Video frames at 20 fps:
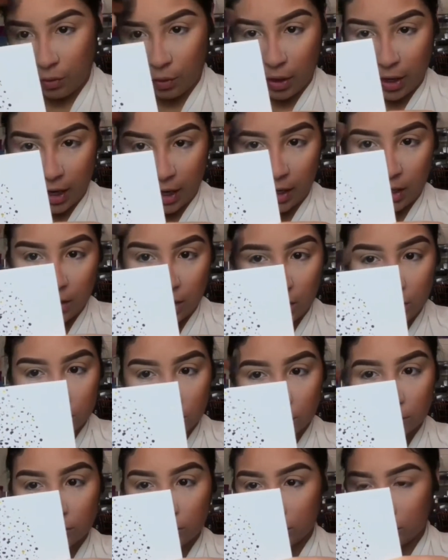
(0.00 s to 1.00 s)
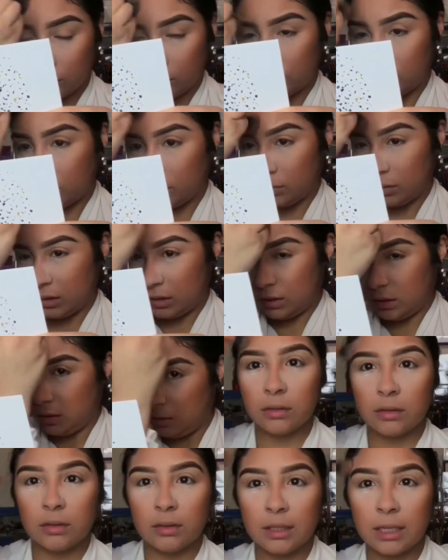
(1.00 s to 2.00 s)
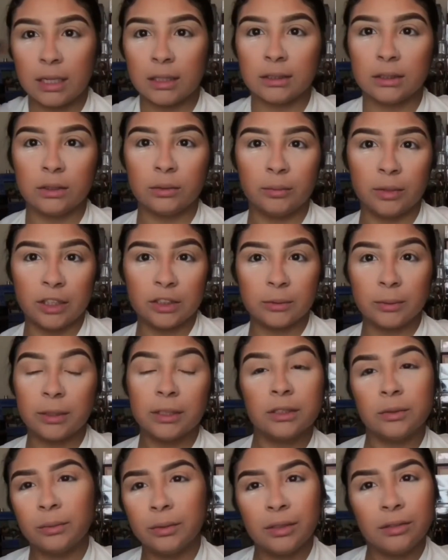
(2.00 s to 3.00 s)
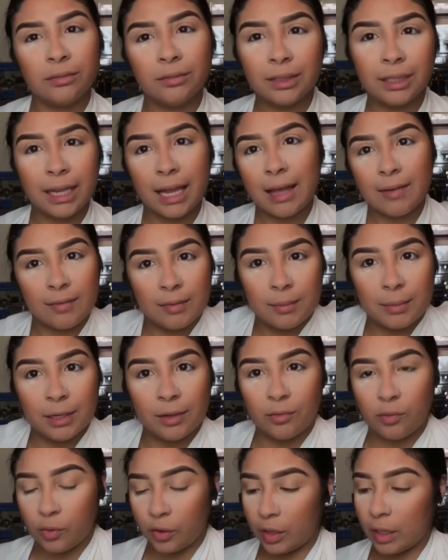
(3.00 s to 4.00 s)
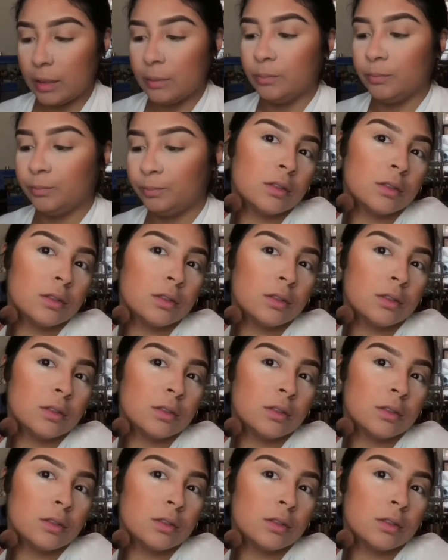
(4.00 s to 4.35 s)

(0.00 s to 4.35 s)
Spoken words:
forehead. Not too much because we don't really have a big forehead.